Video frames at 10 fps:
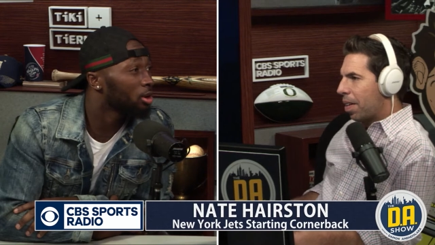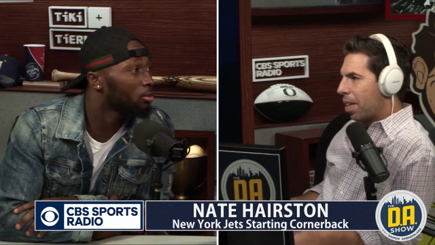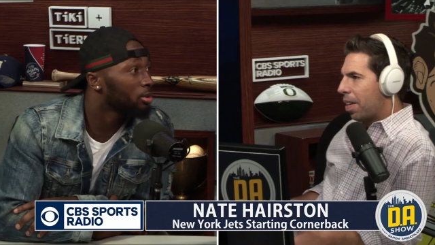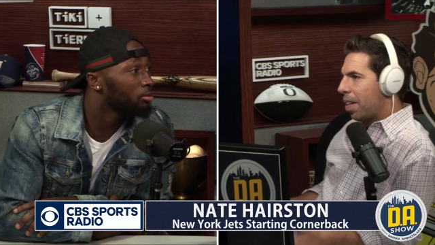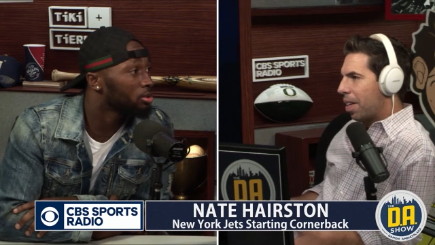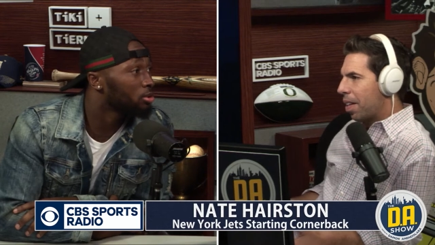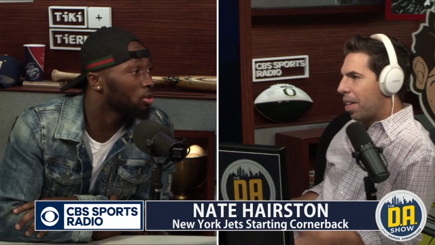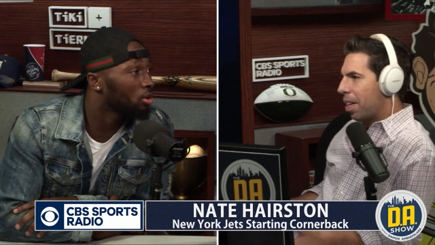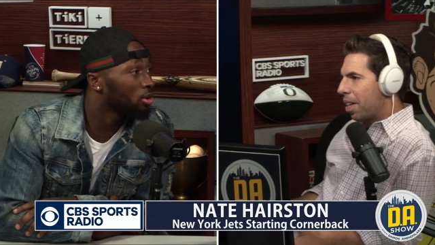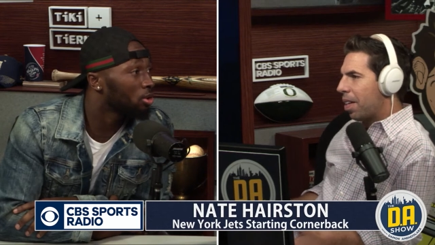Speaker 1: know what was
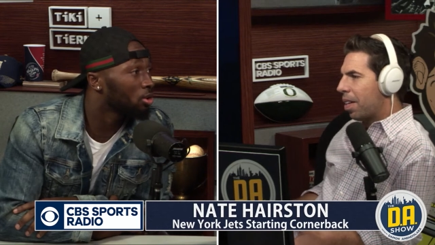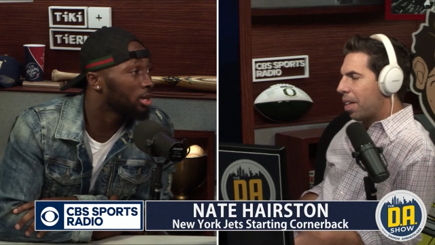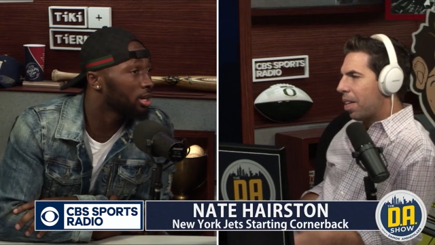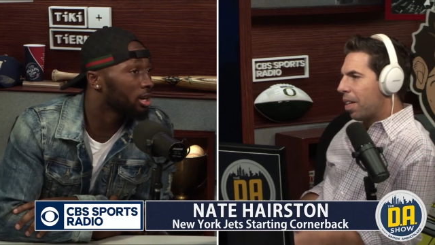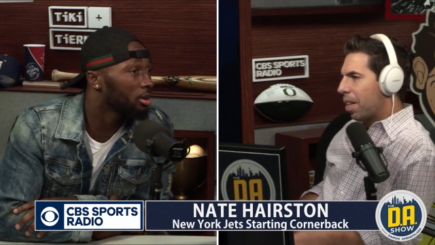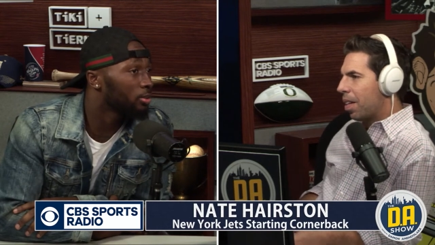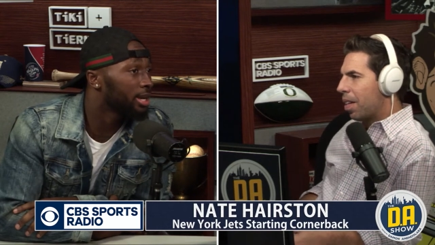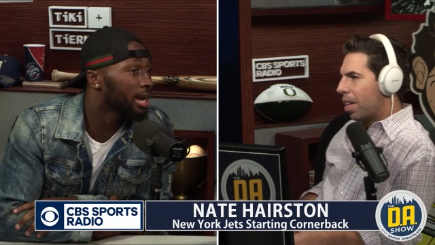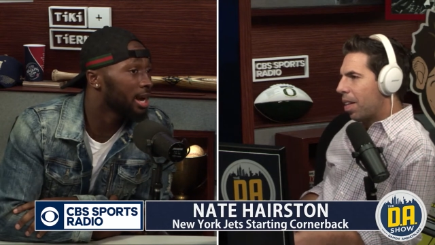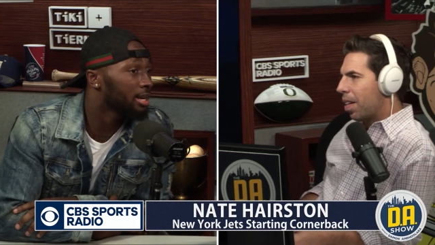going on, and uh, we
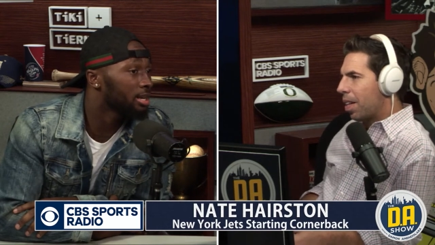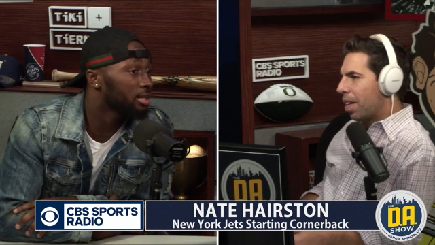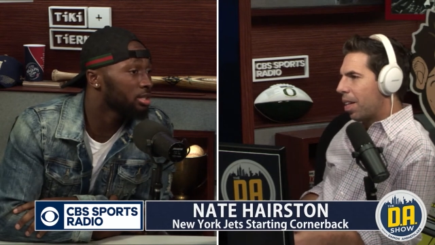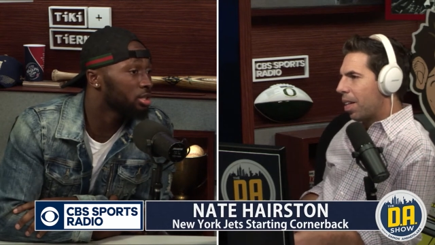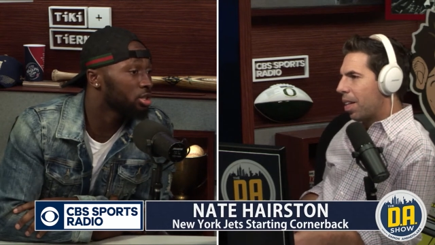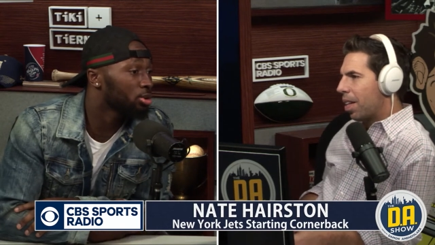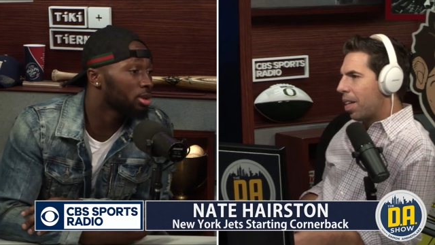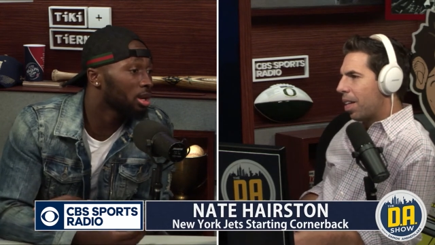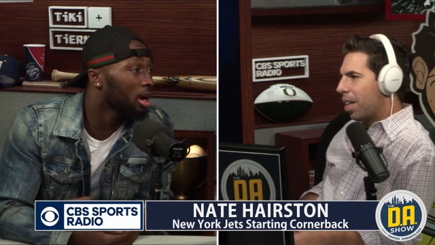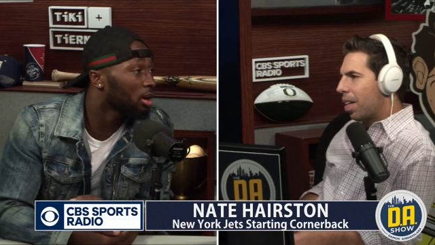got into
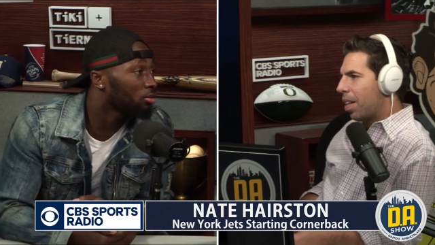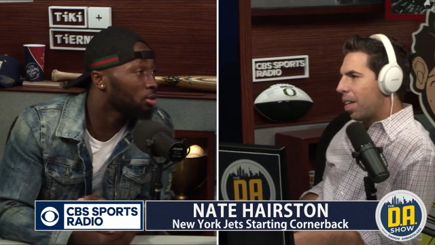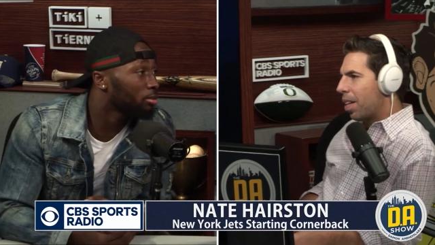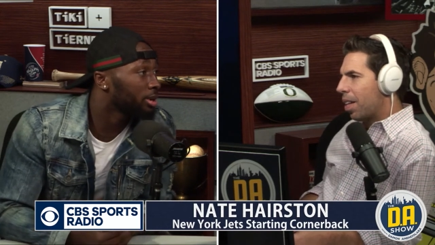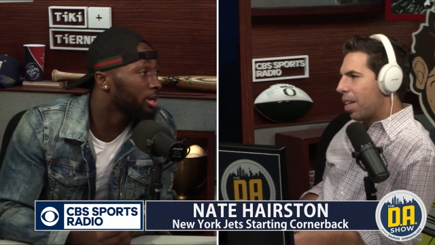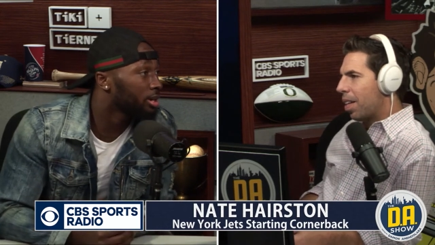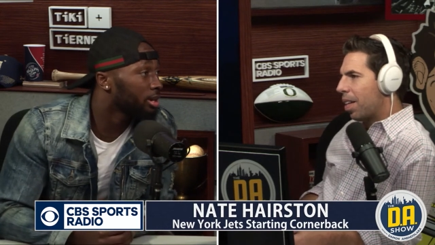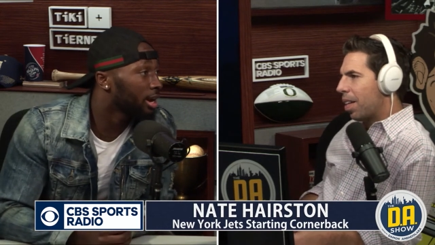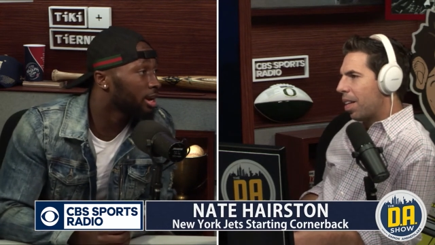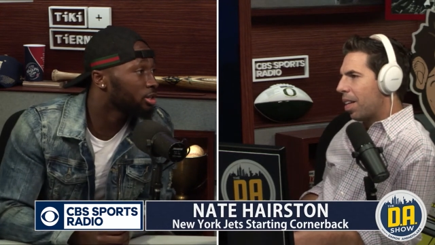the locker room, and
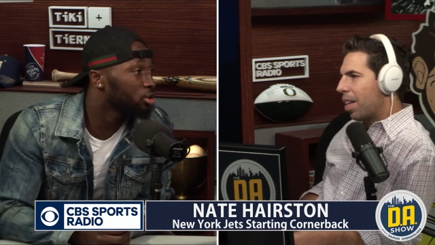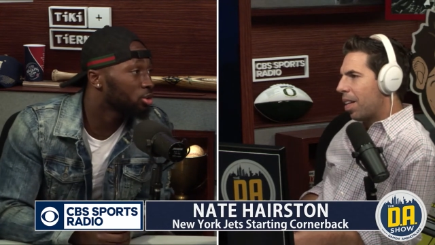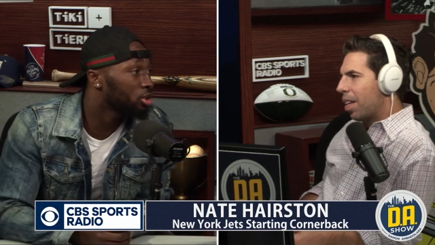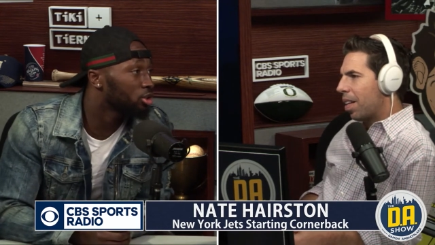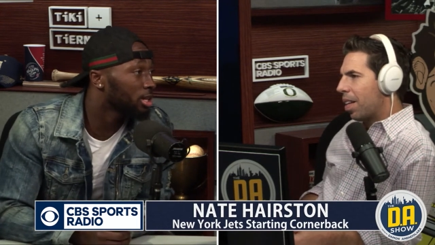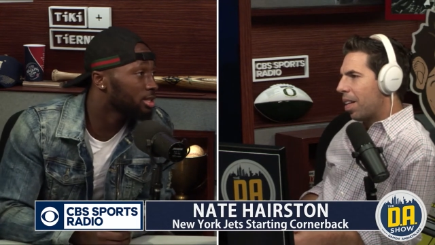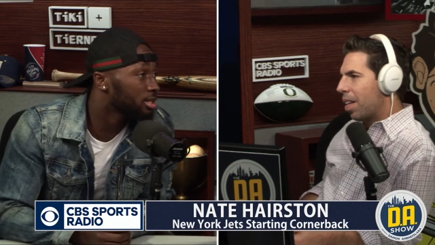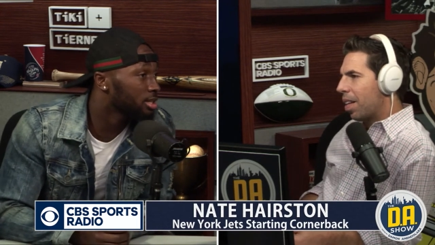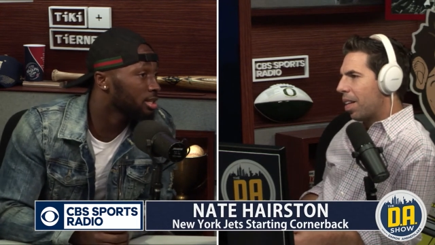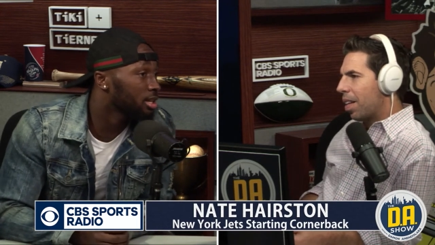Andrew addressed
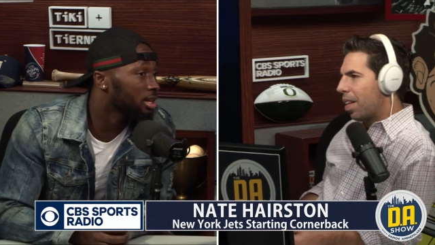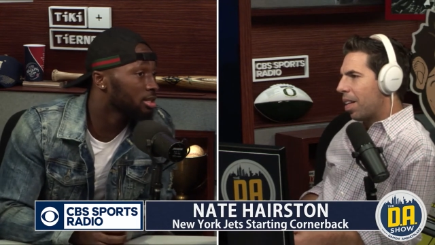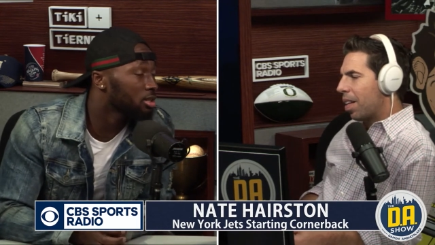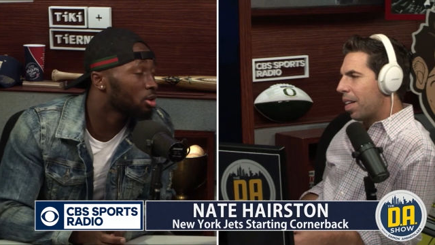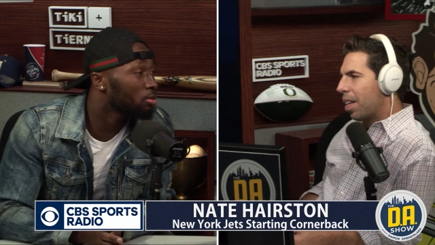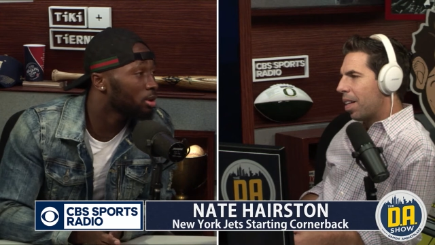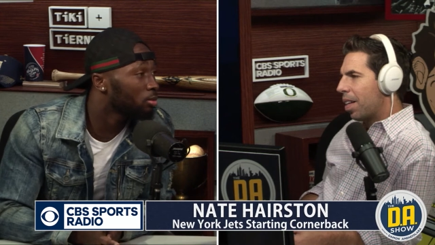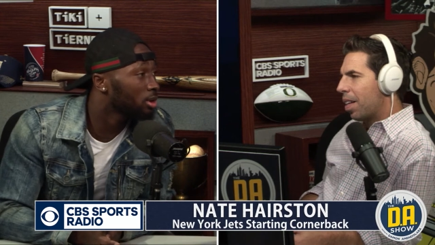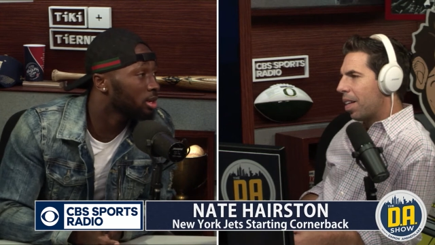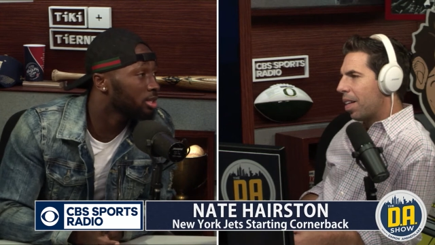us and let us know what it
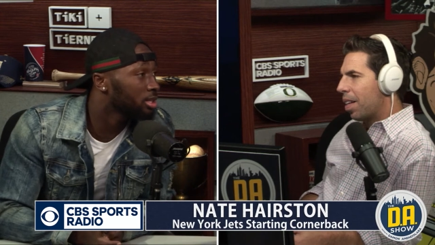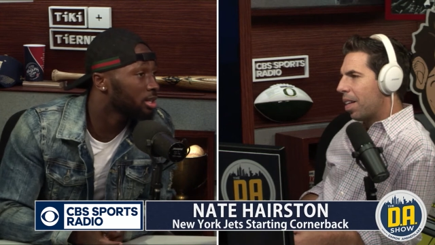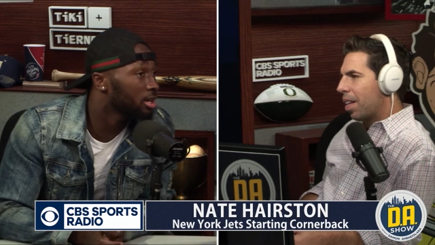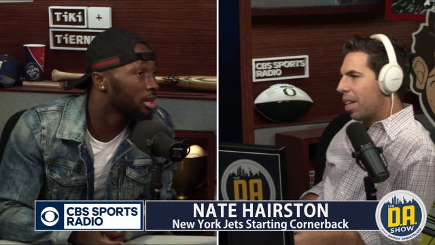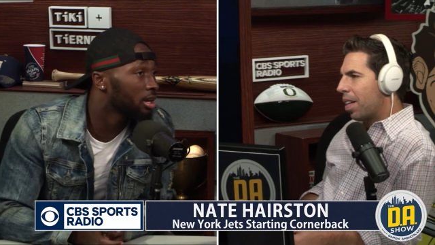was, and